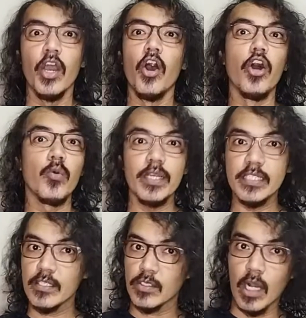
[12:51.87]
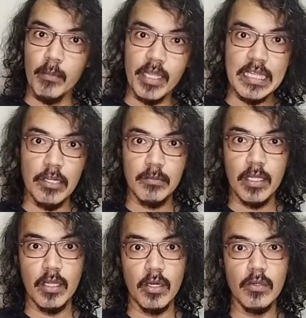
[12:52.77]
always comment down
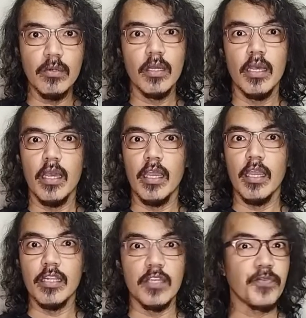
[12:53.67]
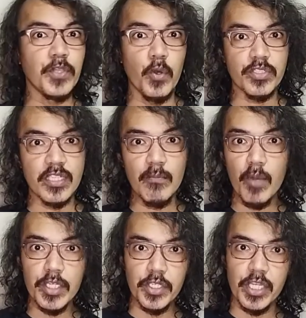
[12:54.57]
below. And if you know
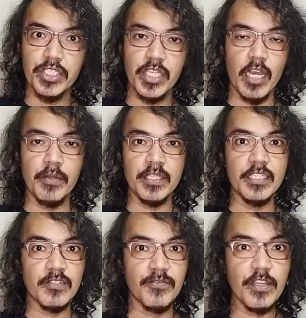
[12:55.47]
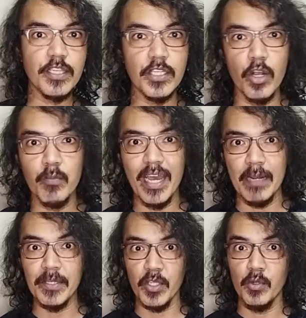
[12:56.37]
someone, you can share this video
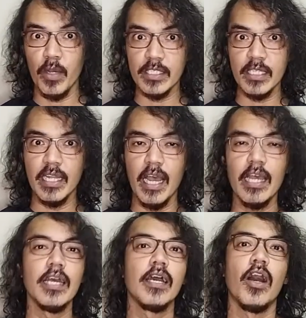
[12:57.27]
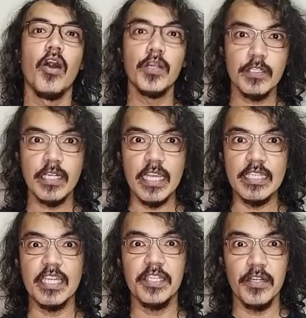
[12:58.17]
para matulungan sila on
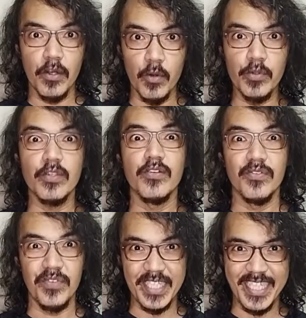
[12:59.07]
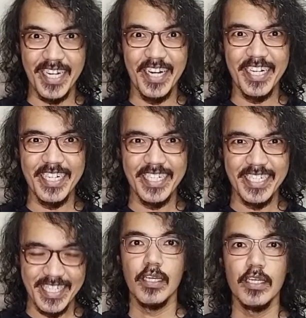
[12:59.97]
creating their own VTR.
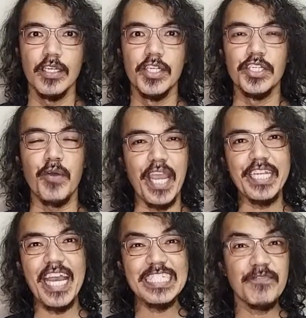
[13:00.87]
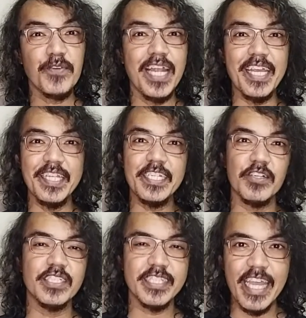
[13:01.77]
So again guys, if you like this
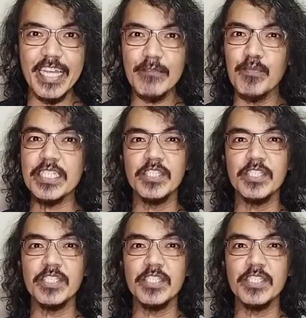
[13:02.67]
content, please